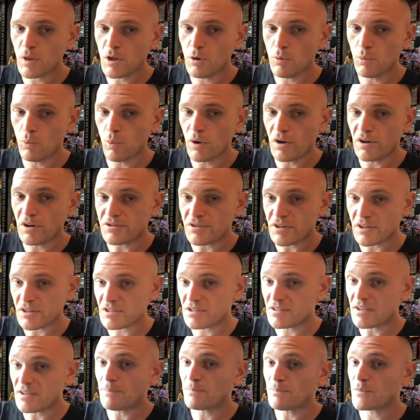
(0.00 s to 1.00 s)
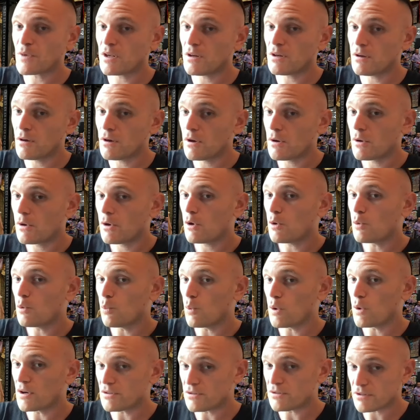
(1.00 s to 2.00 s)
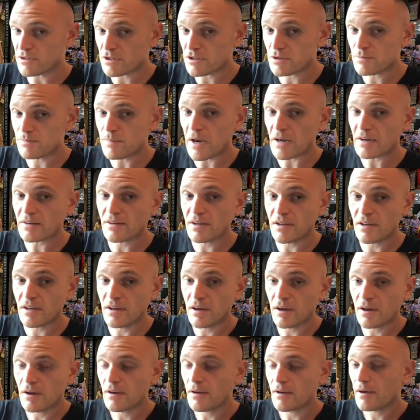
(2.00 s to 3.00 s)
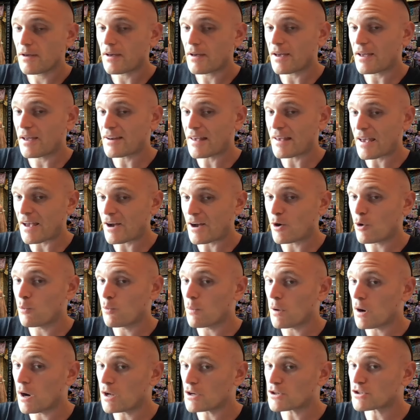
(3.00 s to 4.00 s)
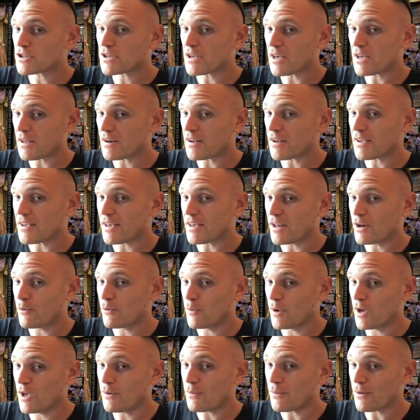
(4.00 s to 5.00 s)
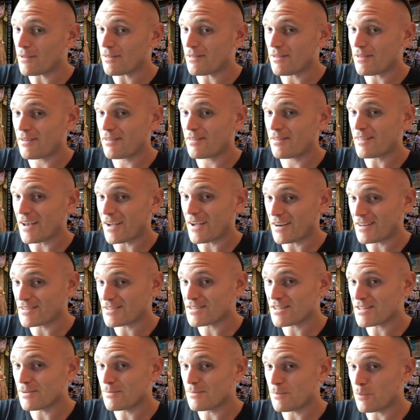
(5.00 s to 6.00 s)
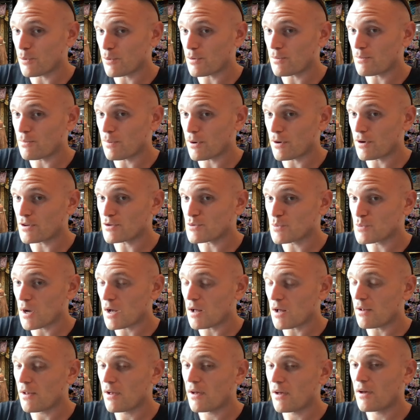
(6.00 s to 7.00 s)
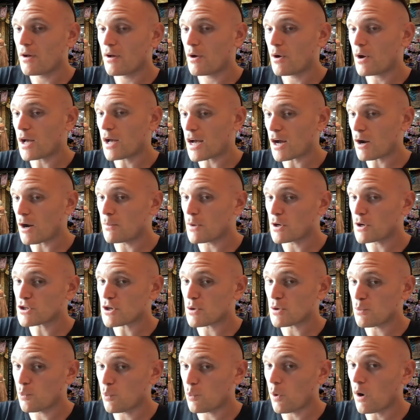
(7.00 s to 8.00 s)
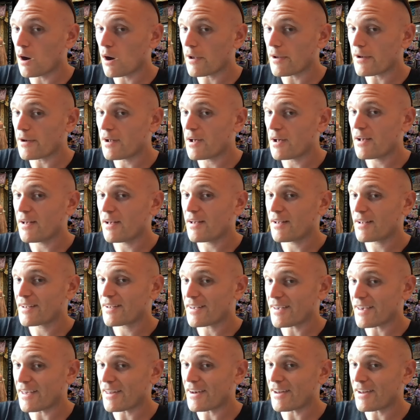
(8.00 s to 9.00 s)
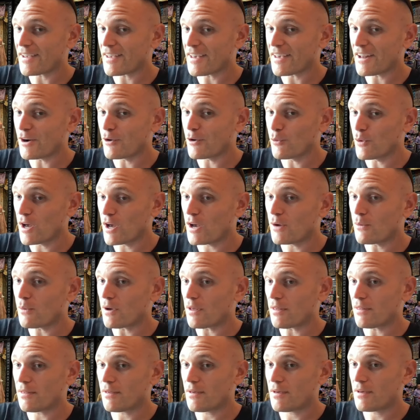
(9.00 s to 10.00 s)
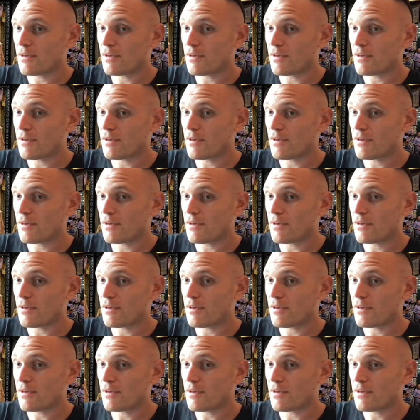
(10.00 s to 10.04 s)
what is accepted, what is expected, and how much can I get away with? That is the important part as well. How much and what can I get away with?